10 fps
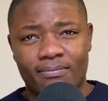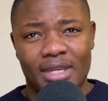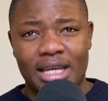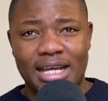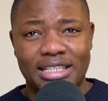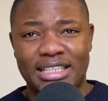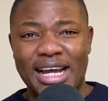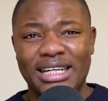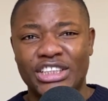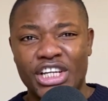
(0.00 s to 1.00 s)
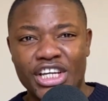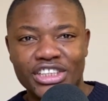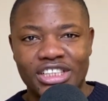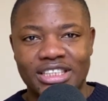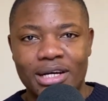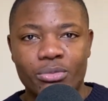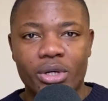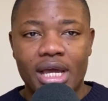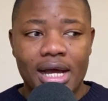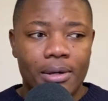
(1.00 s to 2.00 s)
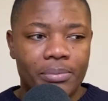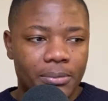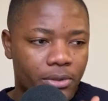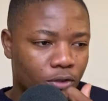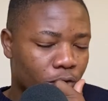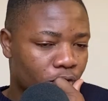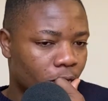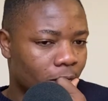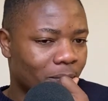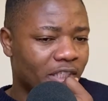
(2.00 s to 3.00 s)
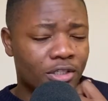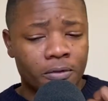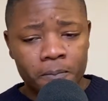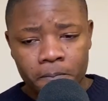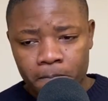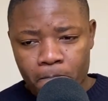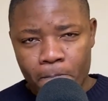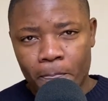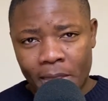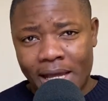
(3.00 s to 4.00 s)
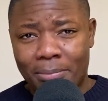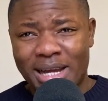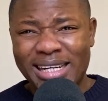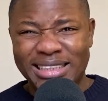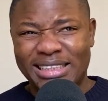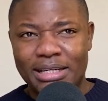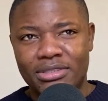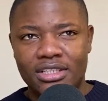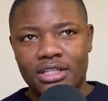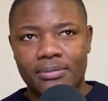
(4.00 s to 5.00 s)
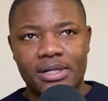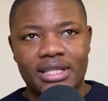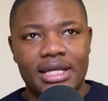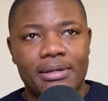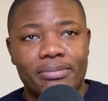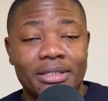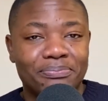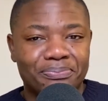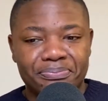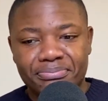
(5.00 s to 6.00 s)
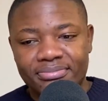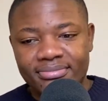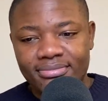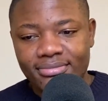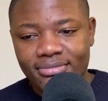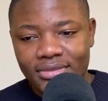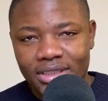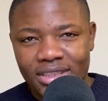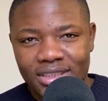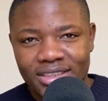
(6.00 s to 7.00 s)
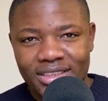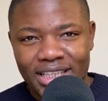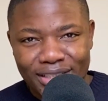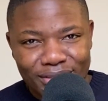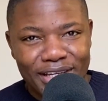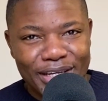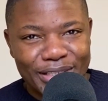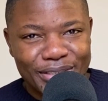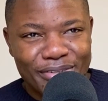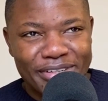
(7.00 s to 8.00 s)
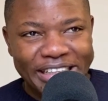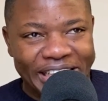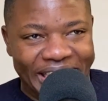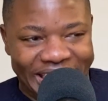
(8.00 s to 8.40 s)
has kind of changed in some way how people used to know me. So I'm kind of skeptical about that. But did I do the intro already?